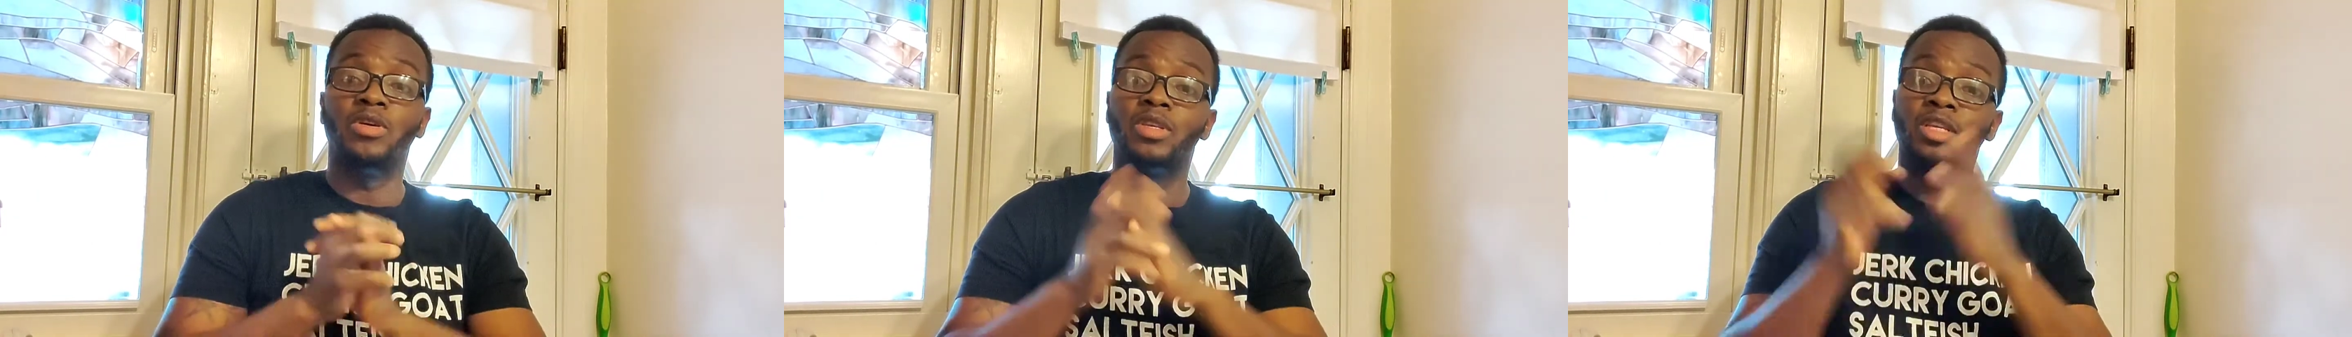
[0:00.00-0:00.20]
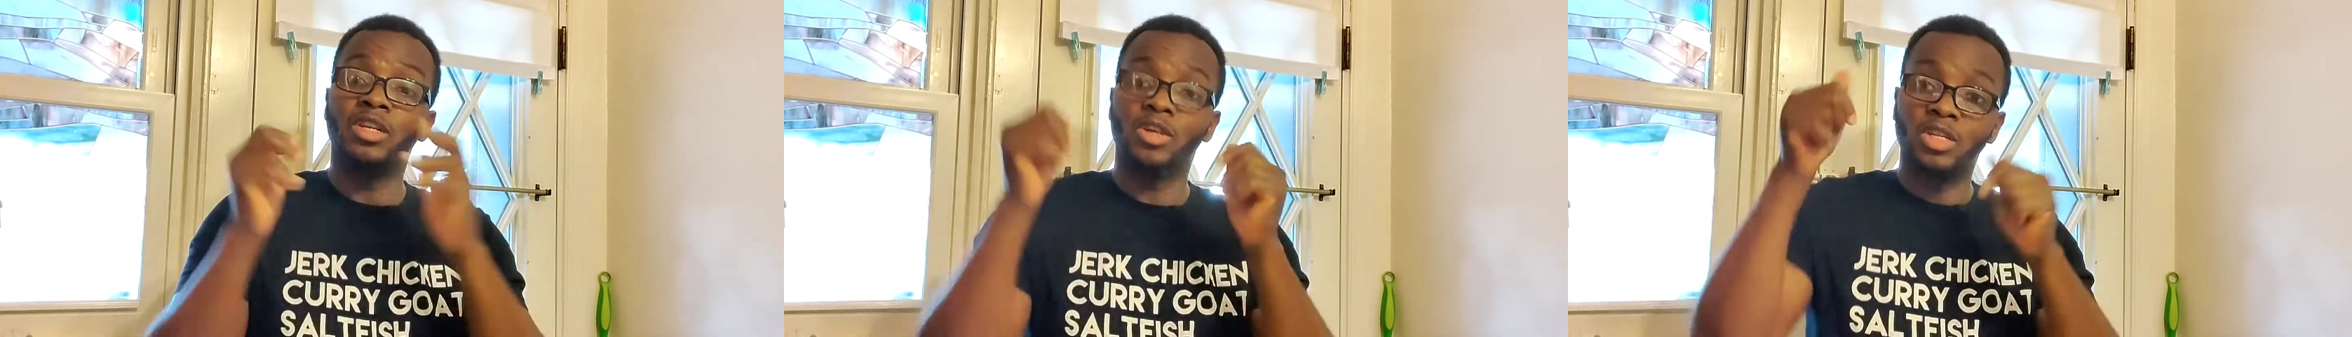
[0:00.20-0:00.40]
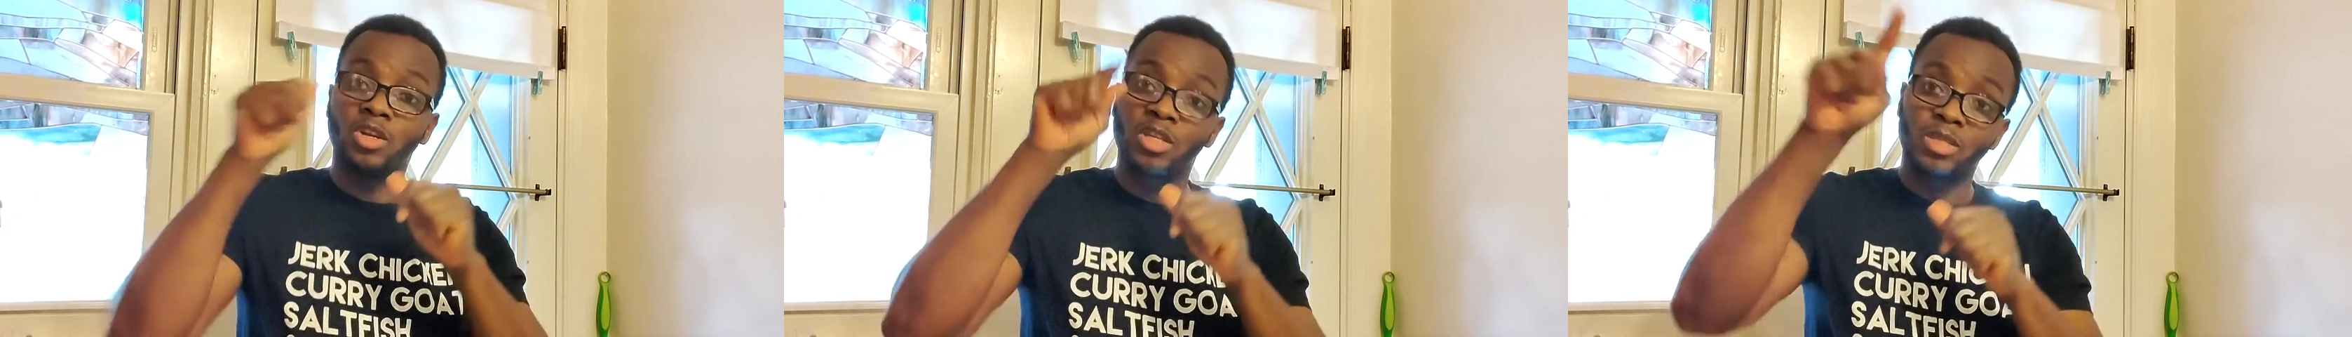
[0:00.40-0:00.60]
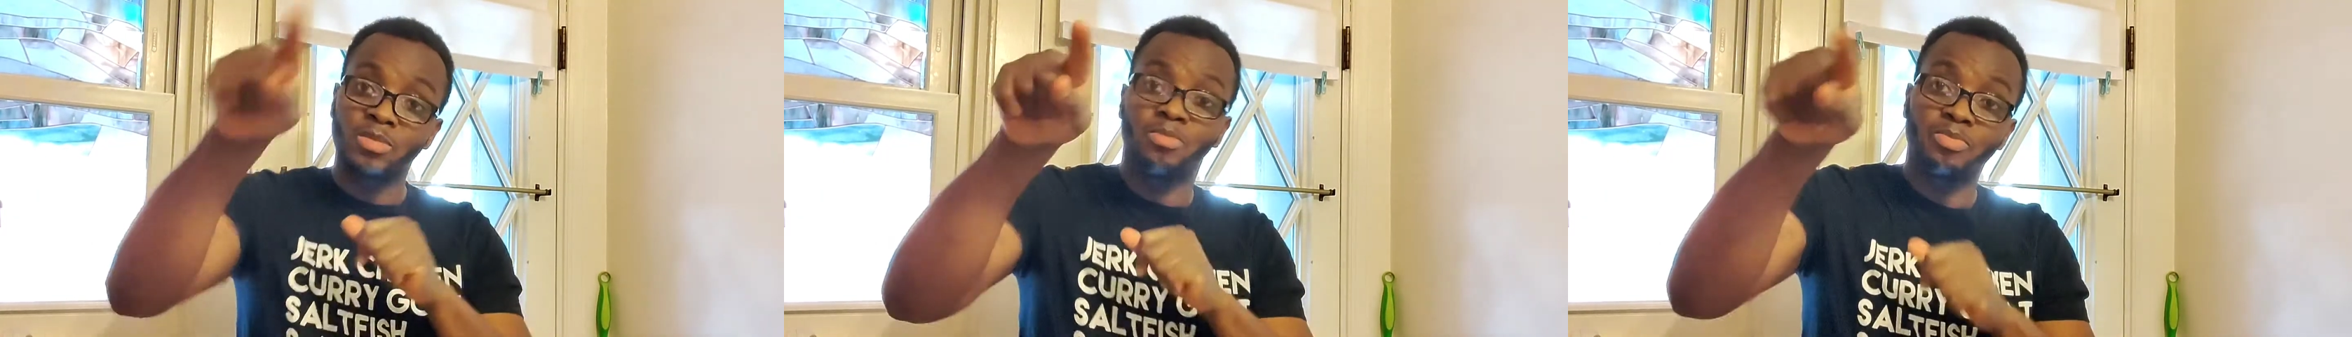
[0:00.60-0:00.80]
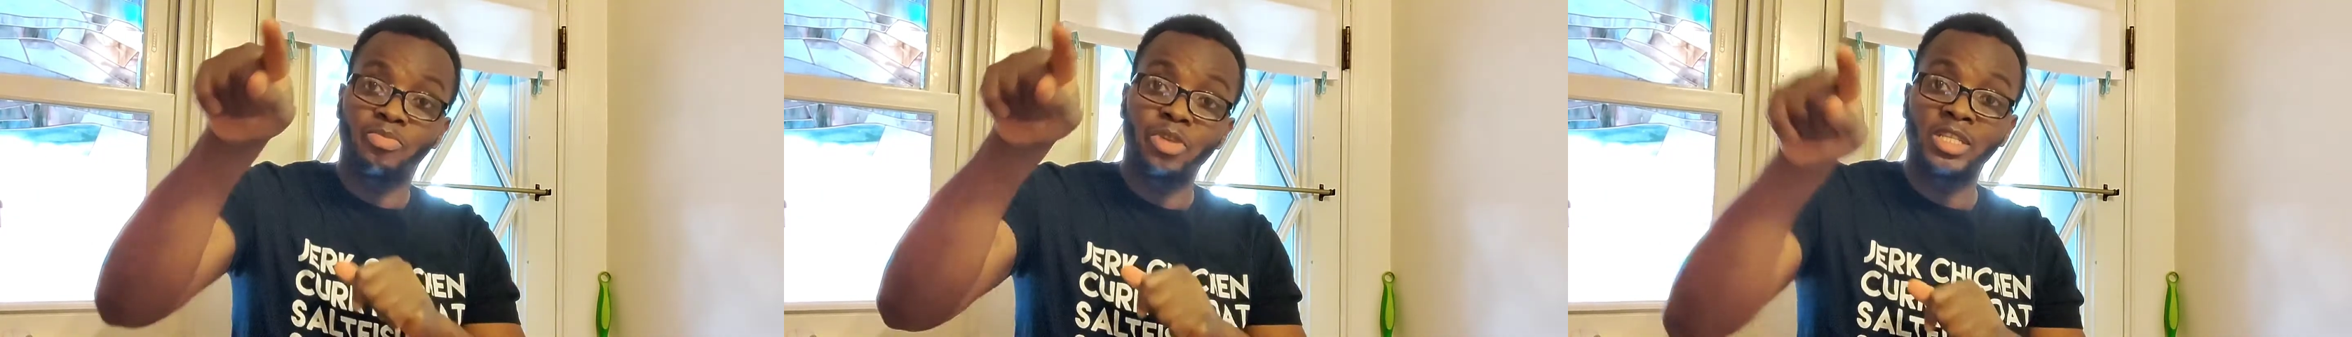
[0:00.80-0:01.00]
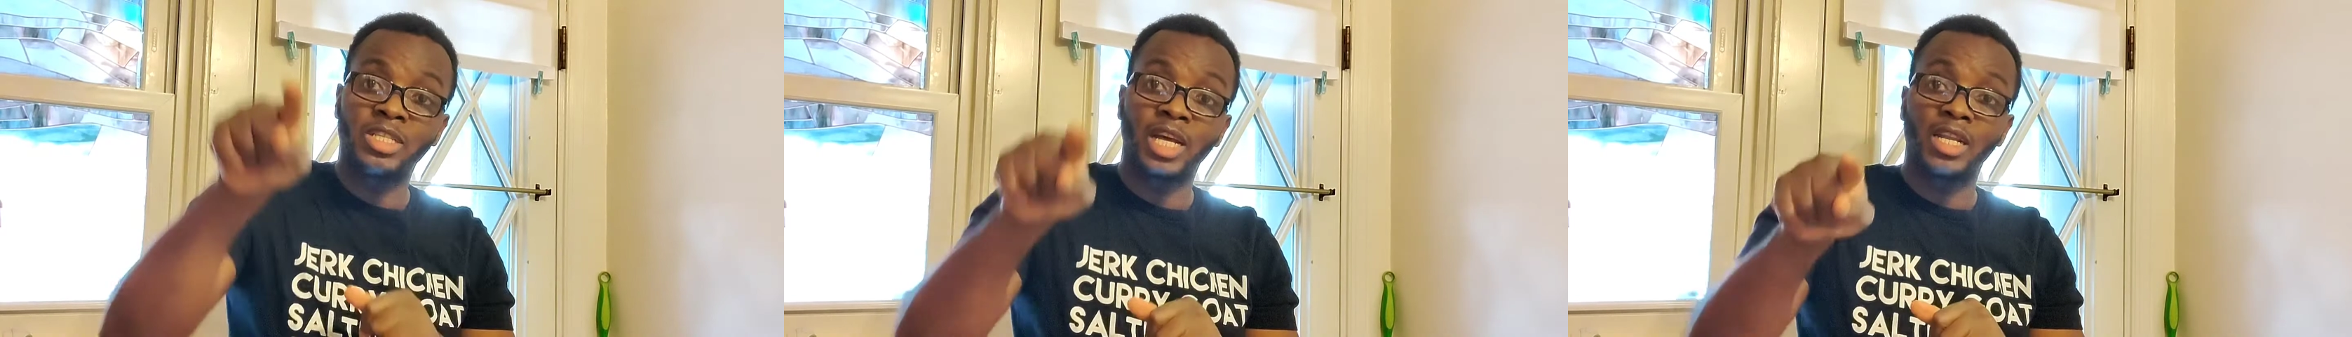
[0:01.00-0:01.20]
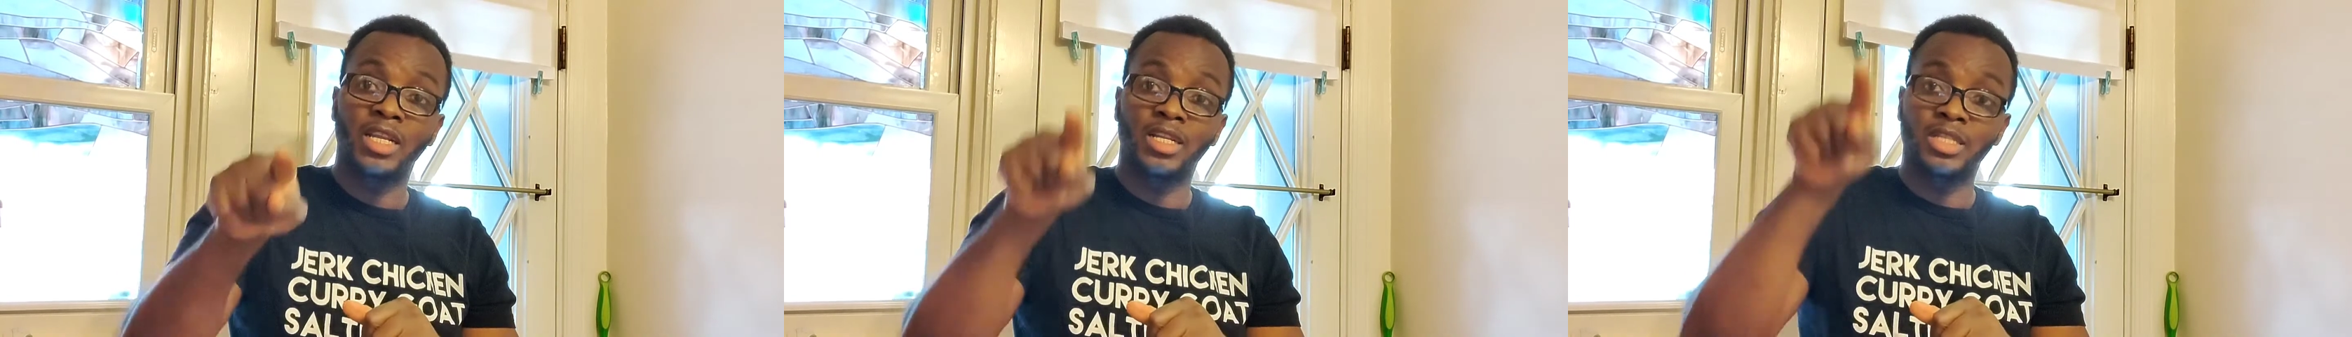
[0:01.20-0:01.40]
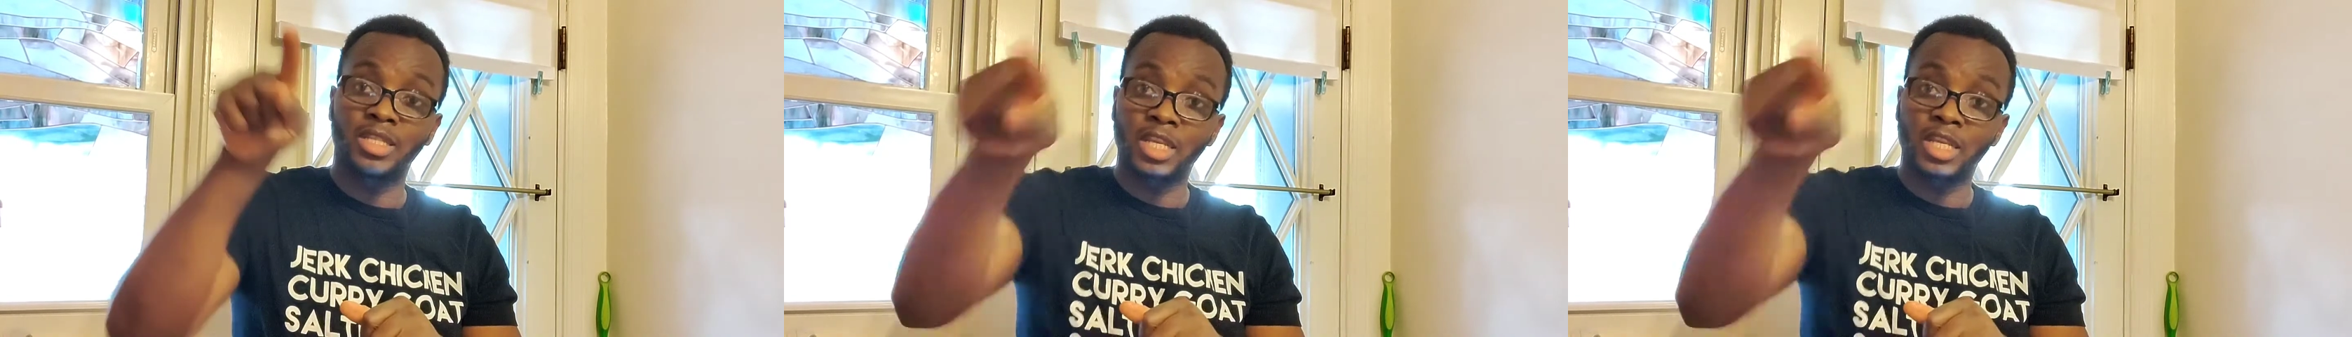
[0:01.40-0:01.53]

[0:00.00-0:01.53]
You know, just press that little